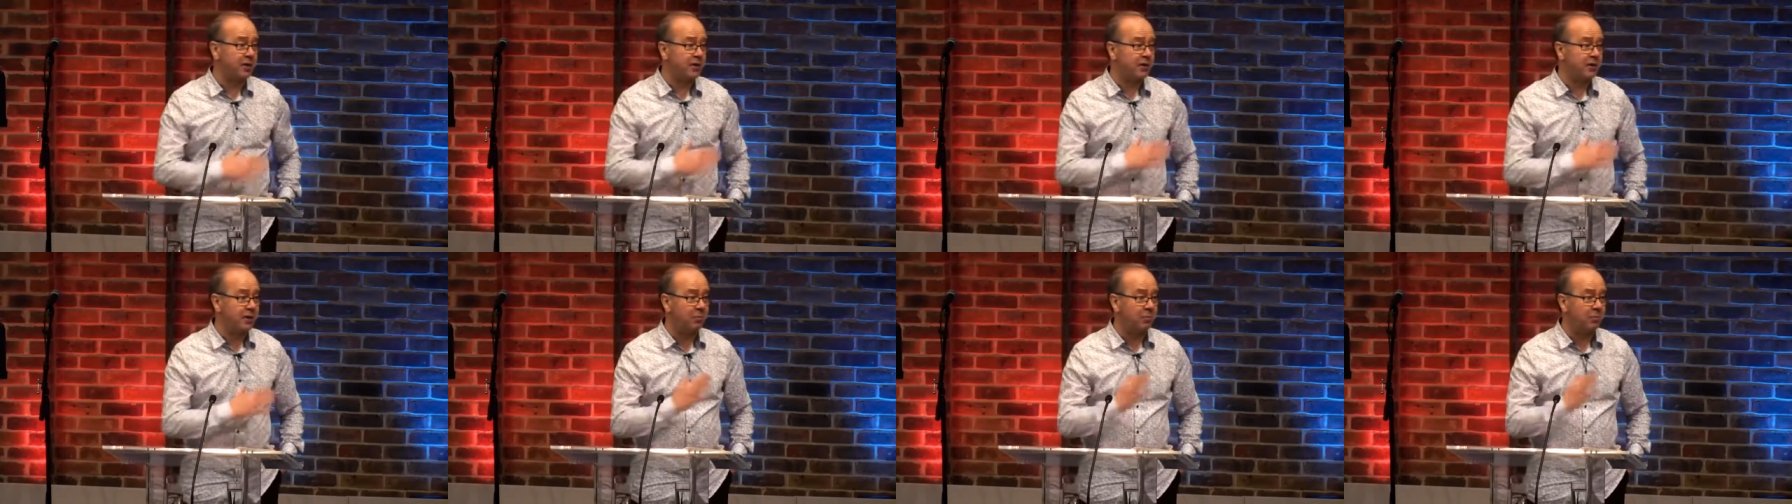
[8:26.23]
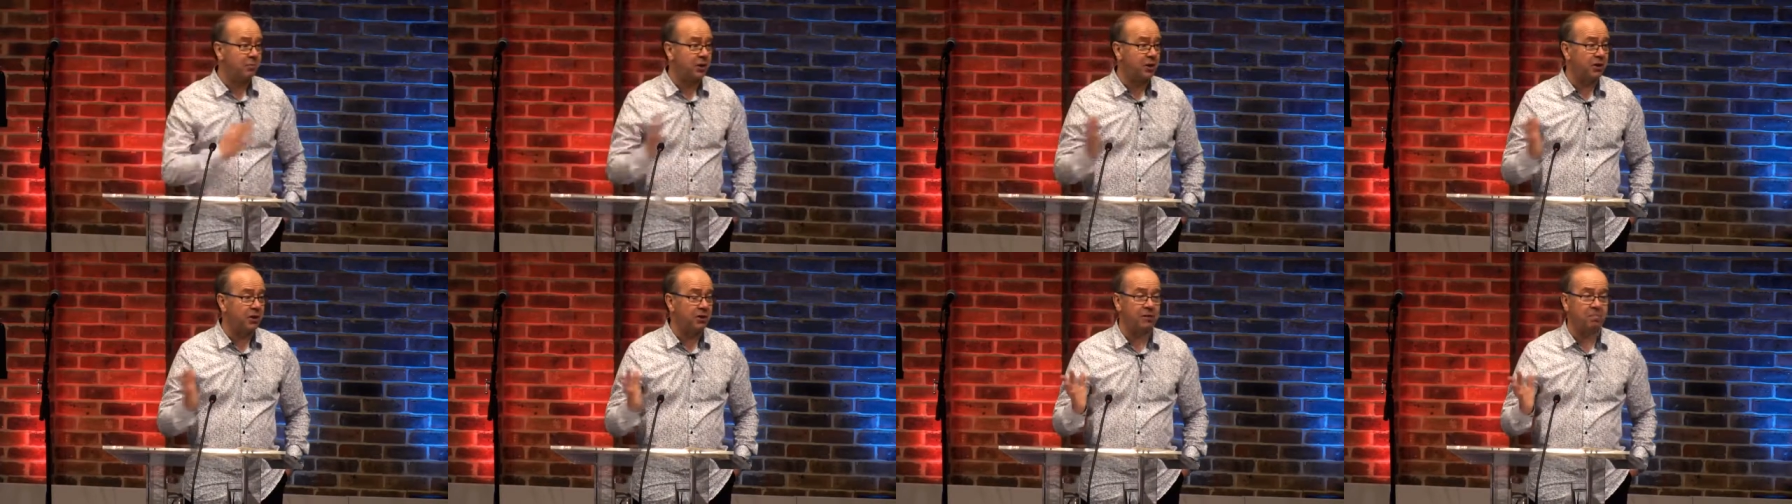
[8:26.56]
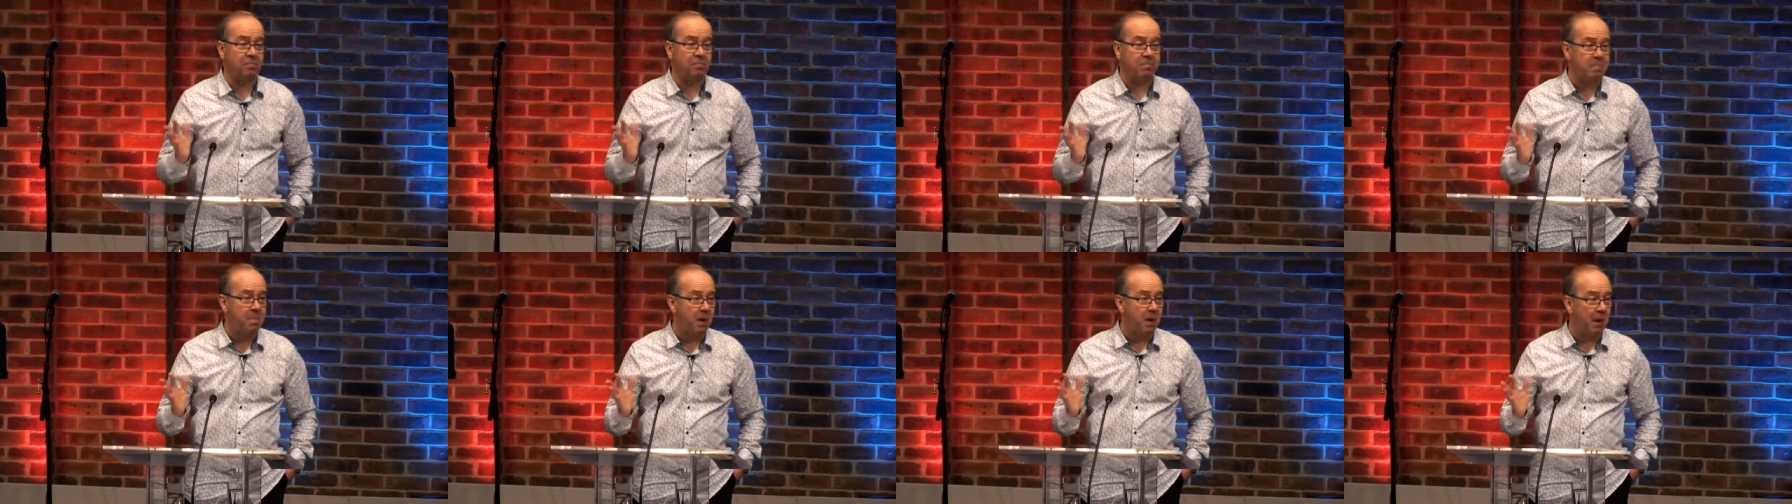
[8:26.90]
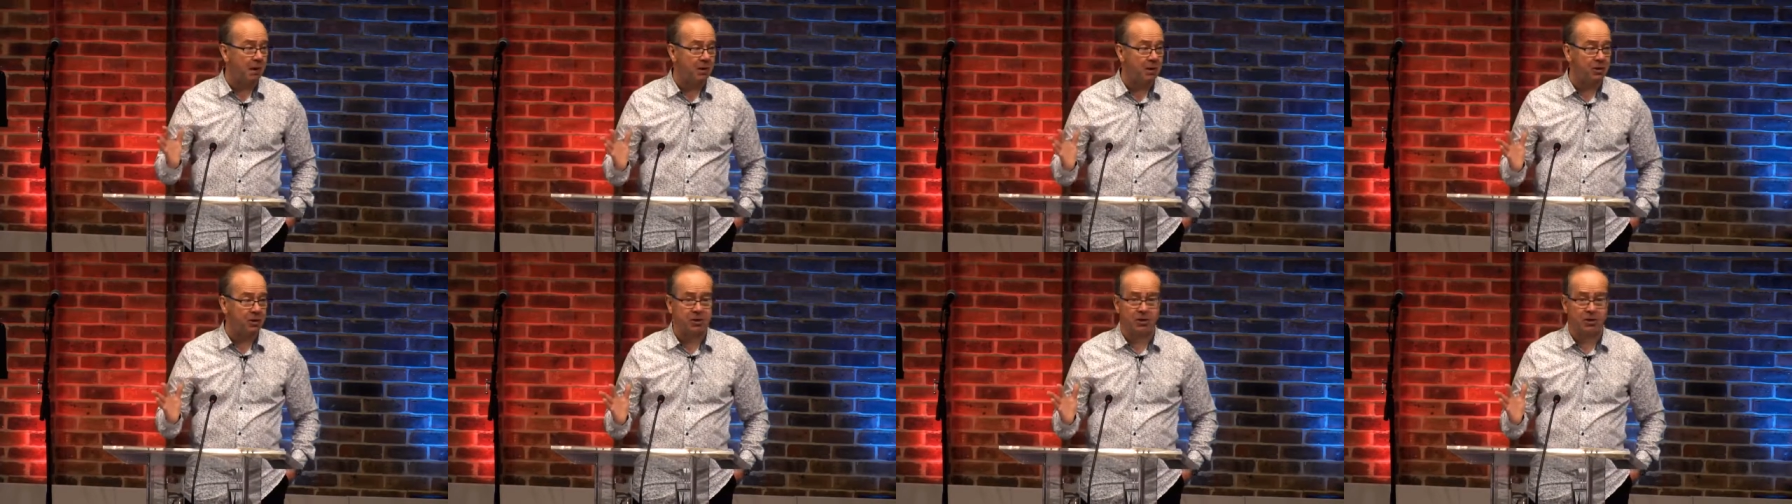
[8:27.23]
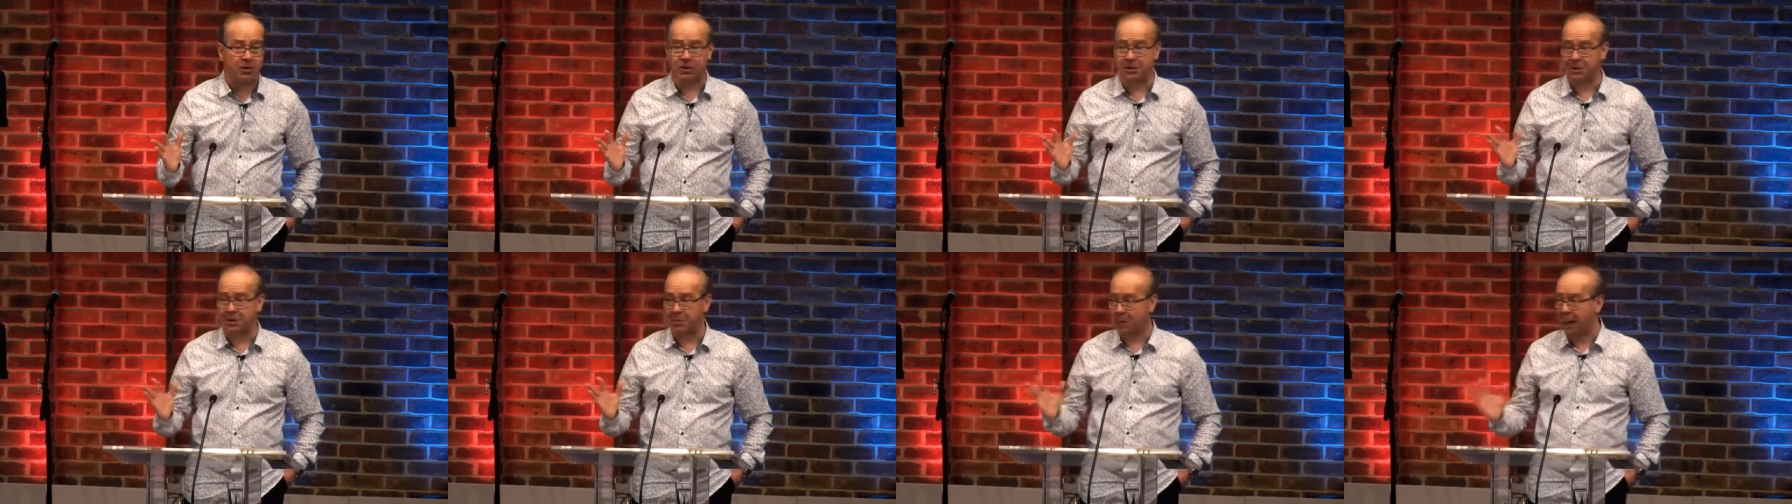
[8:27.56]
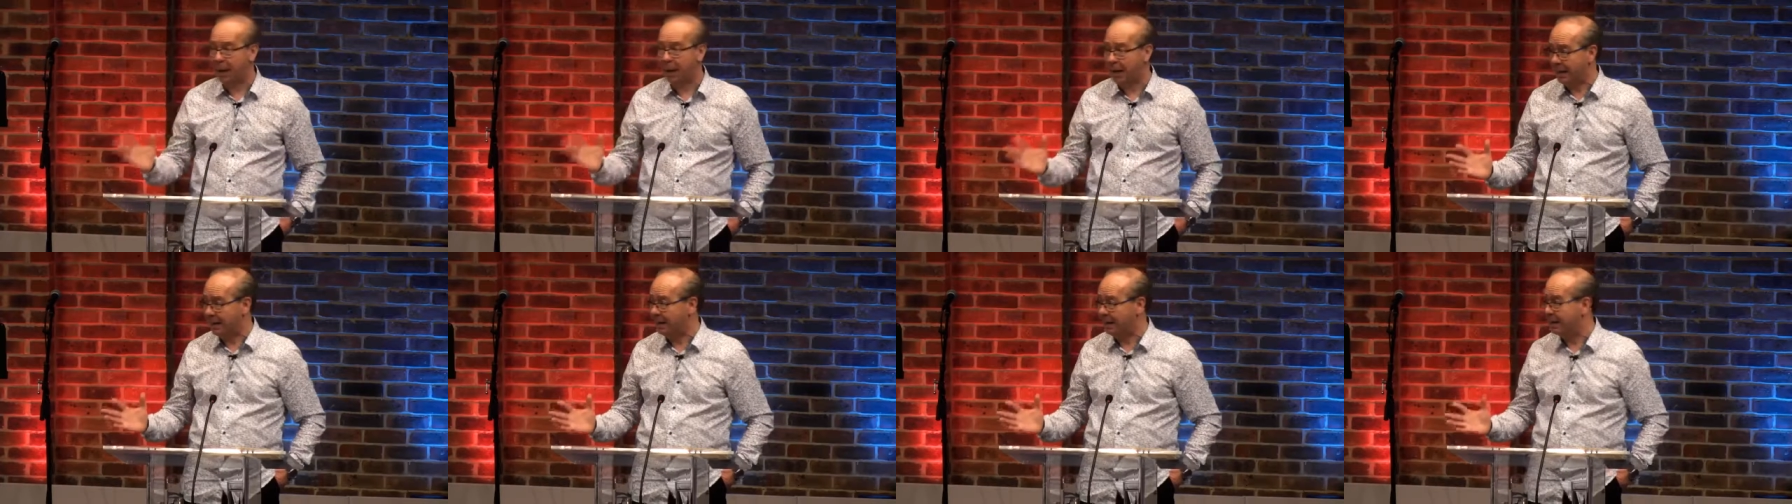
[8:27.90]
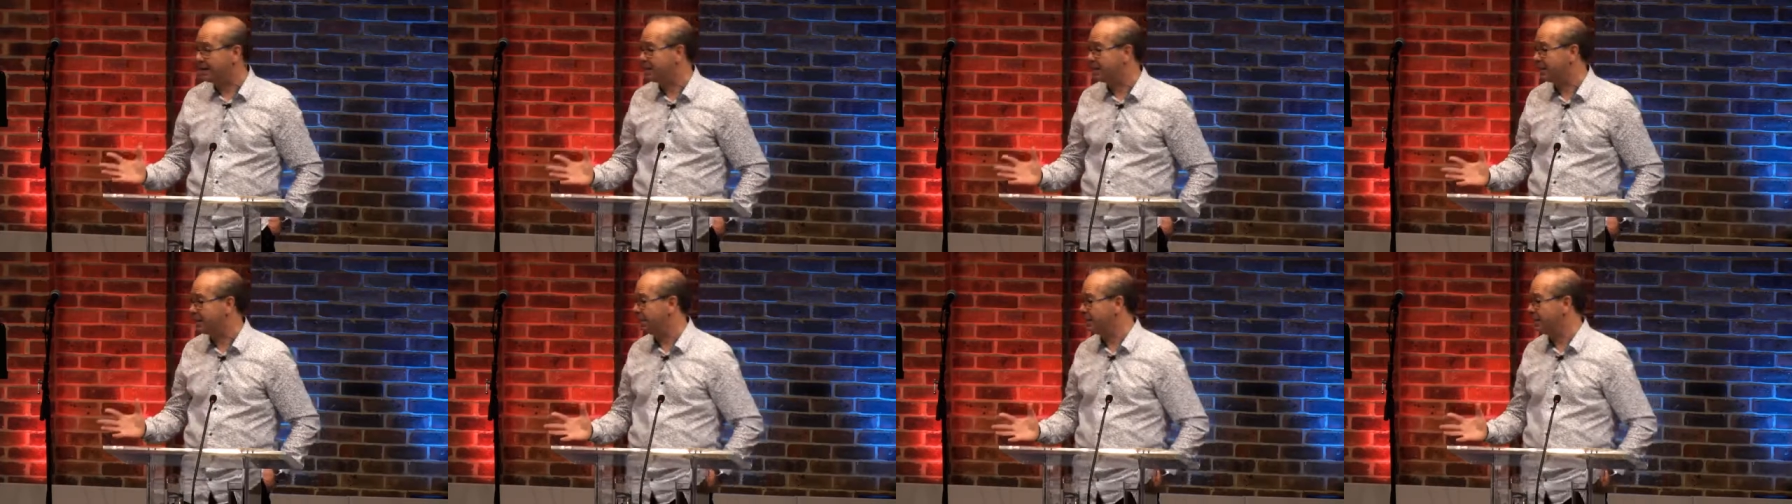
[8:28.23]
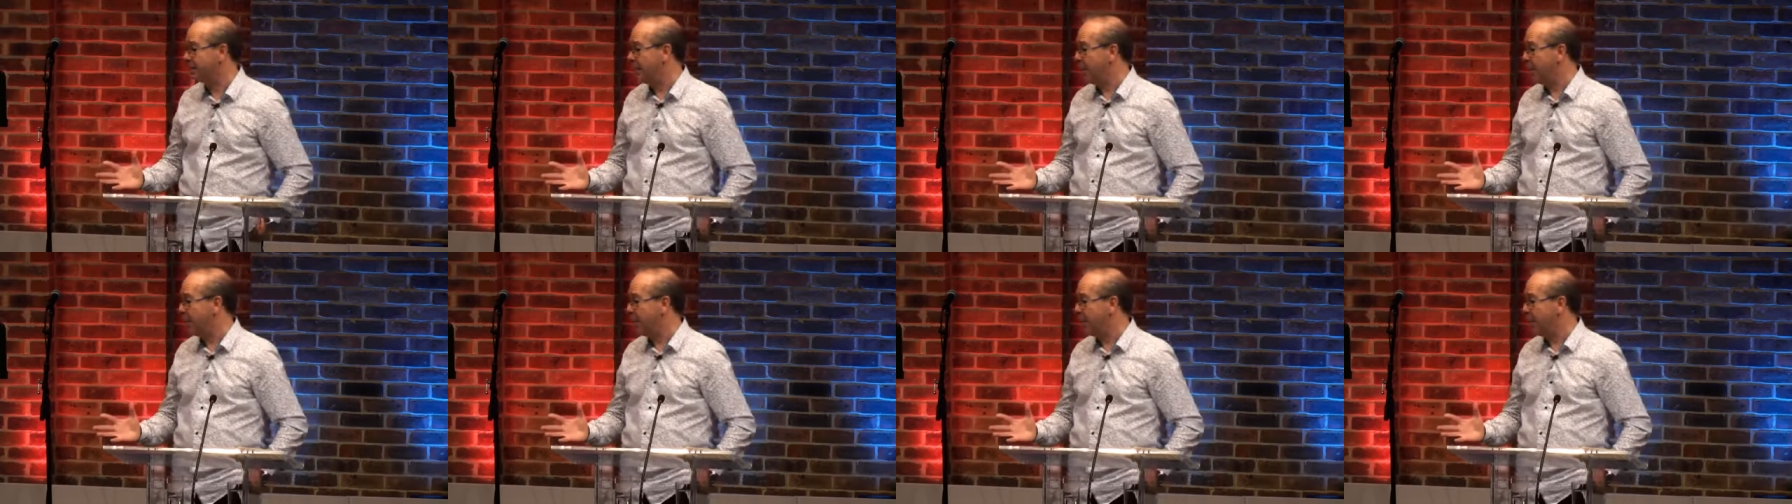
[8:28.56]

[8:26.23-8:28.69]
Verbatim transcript: a subject of much debate.